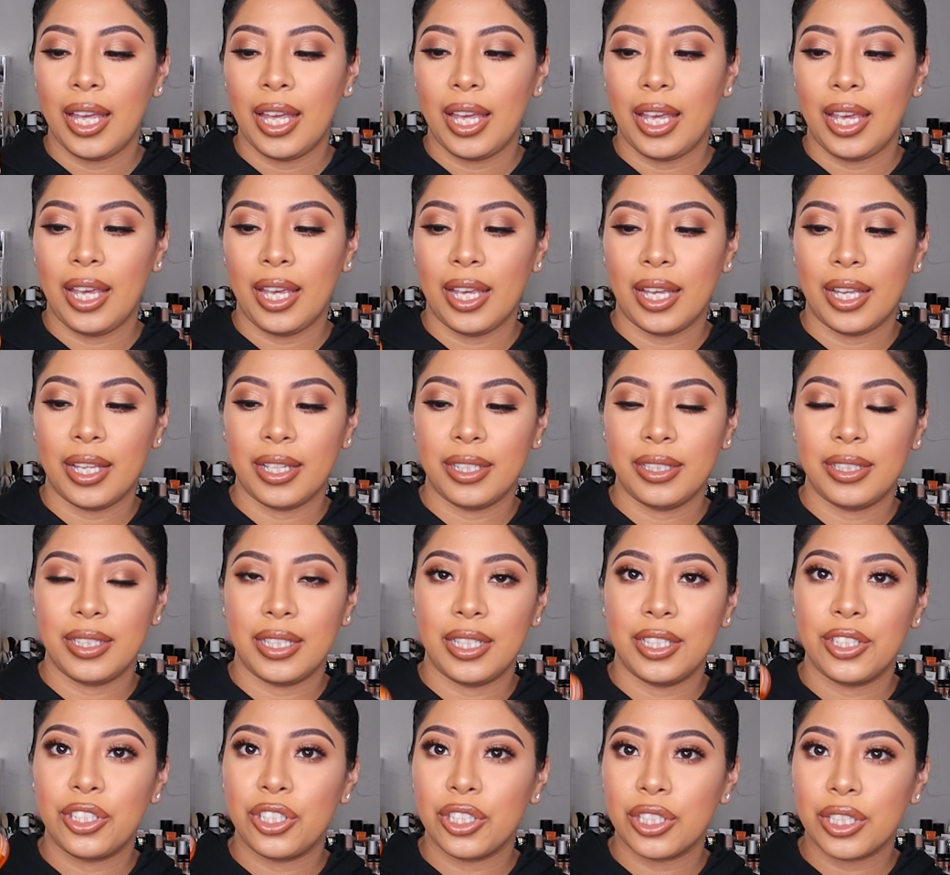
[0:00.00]
and
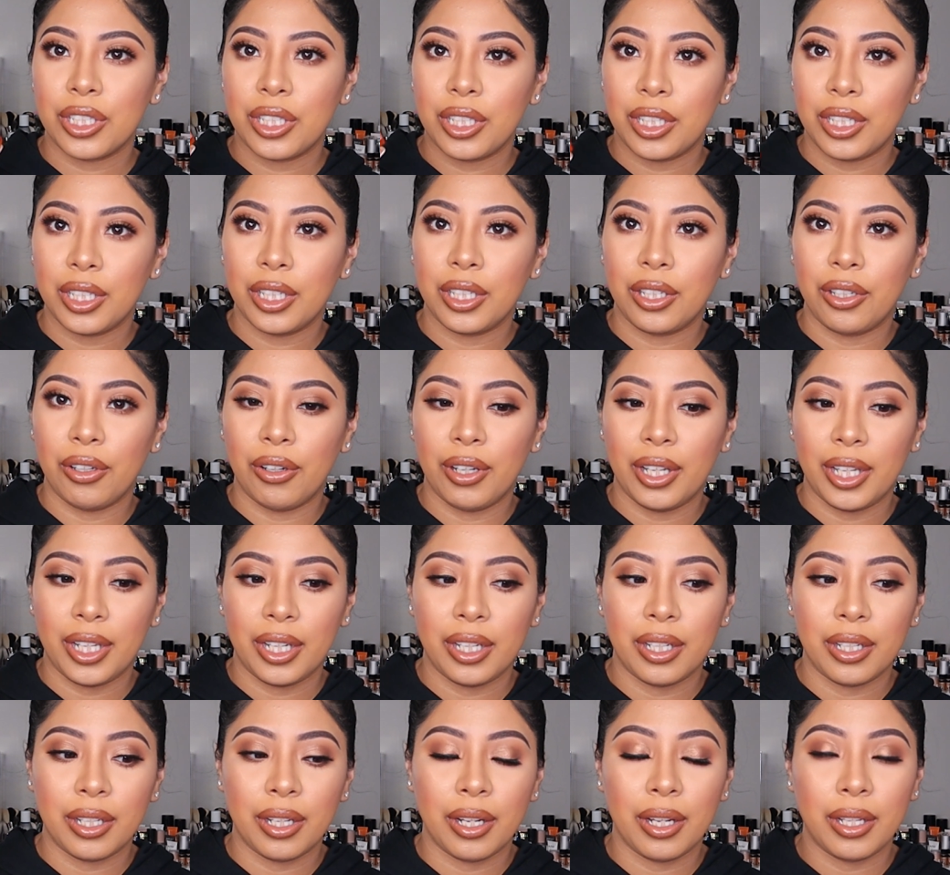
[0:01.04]
it's just gonna go
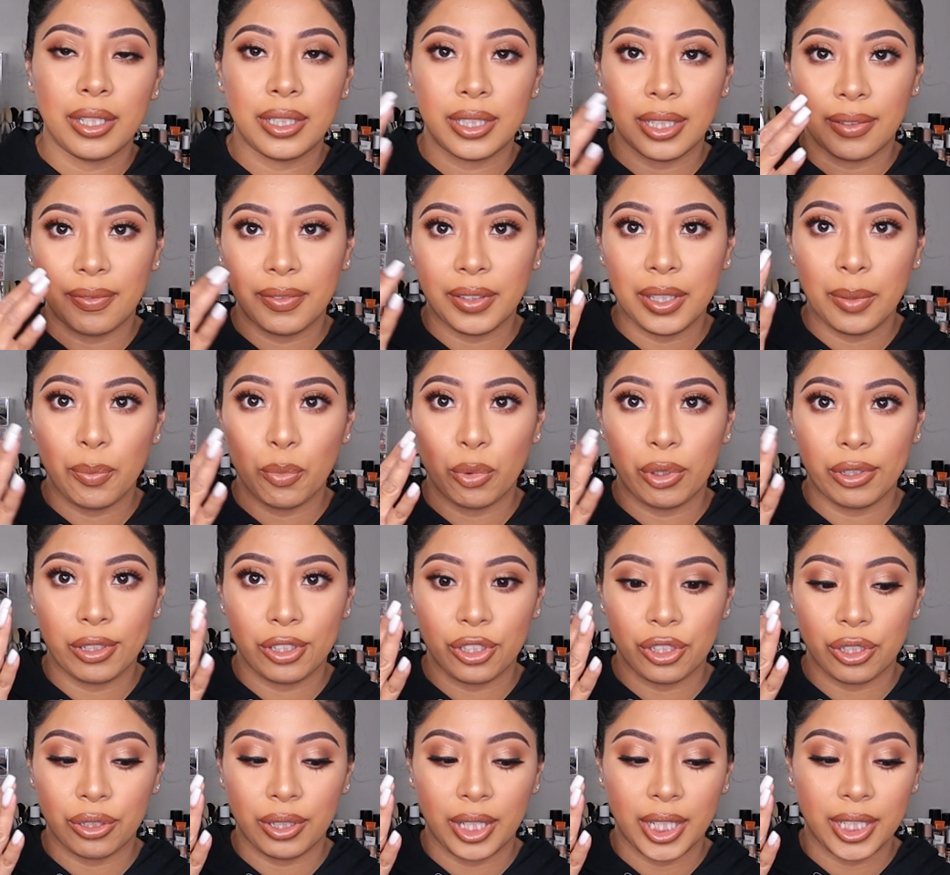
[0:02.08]
ahead and definitely
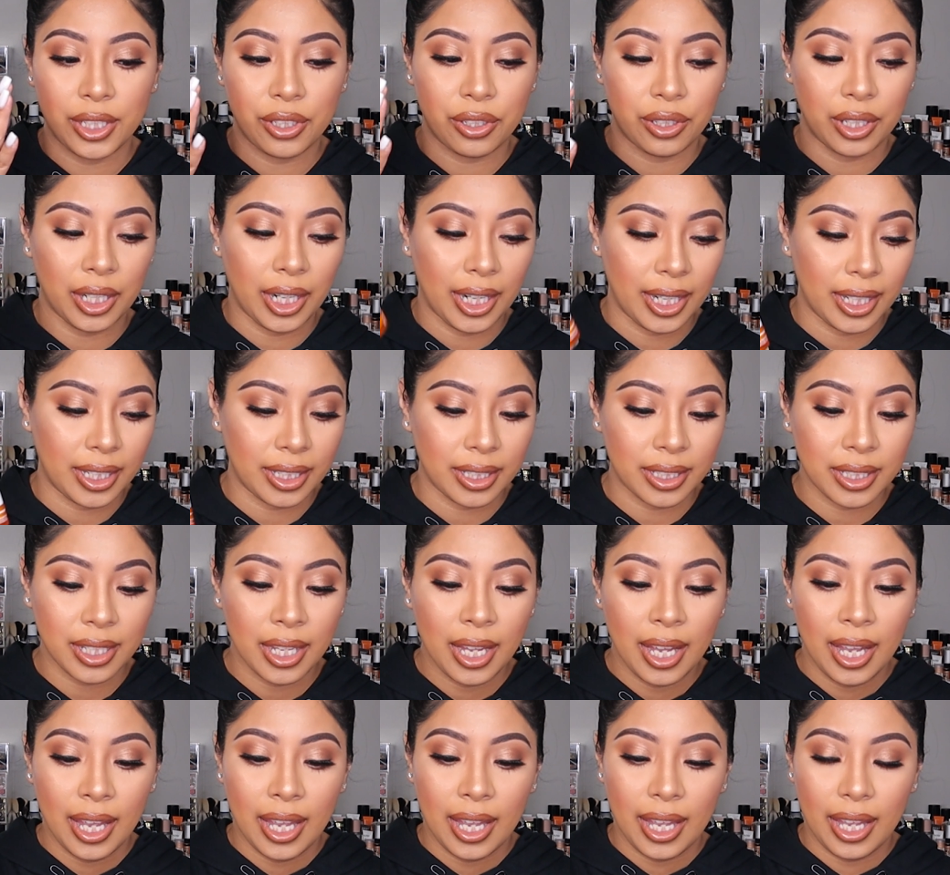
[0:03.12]
moisturize your eyes,
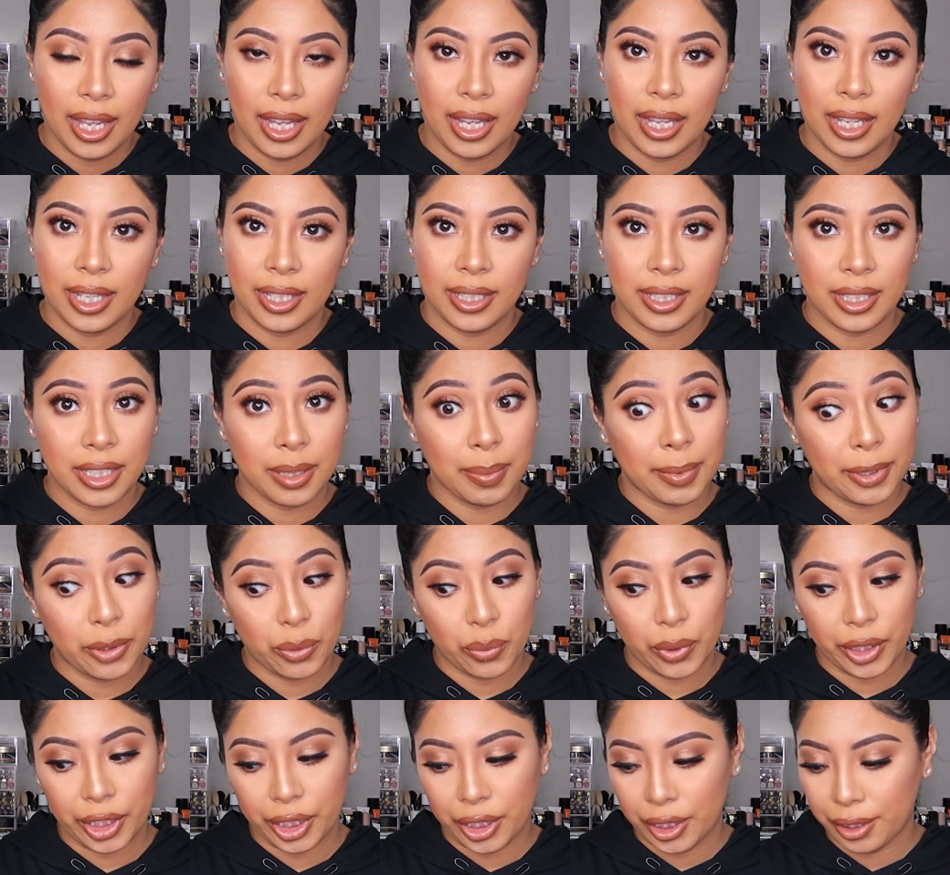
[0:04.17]
and it smells
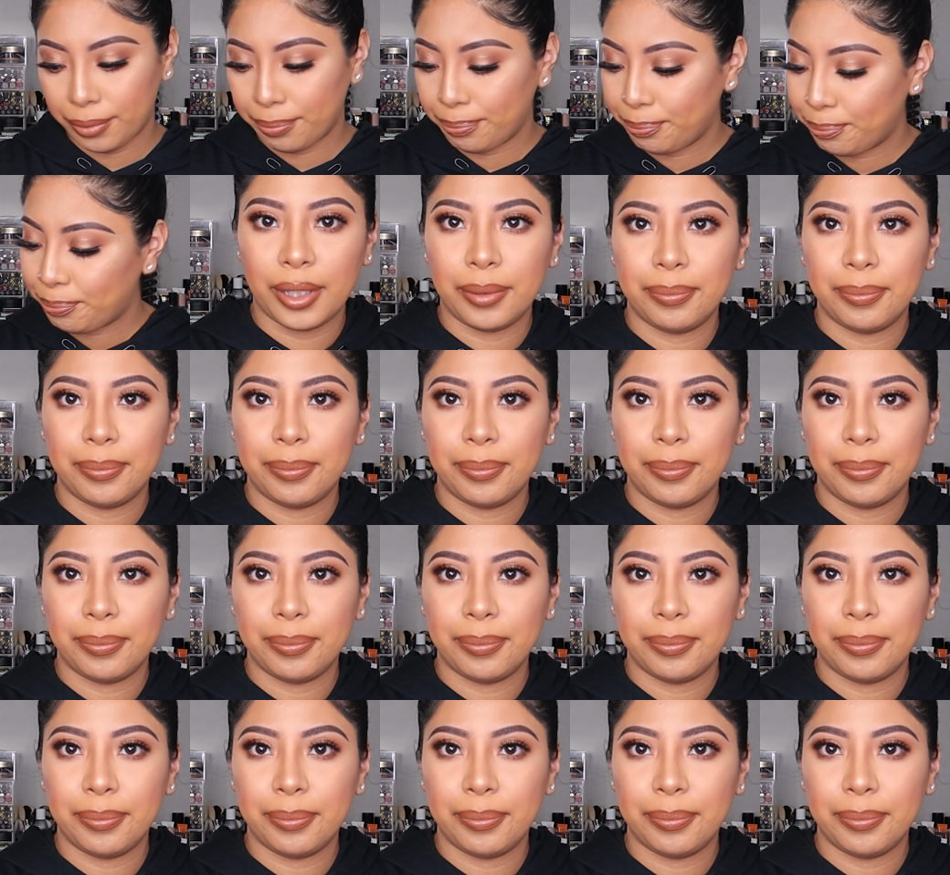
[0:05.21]
really good.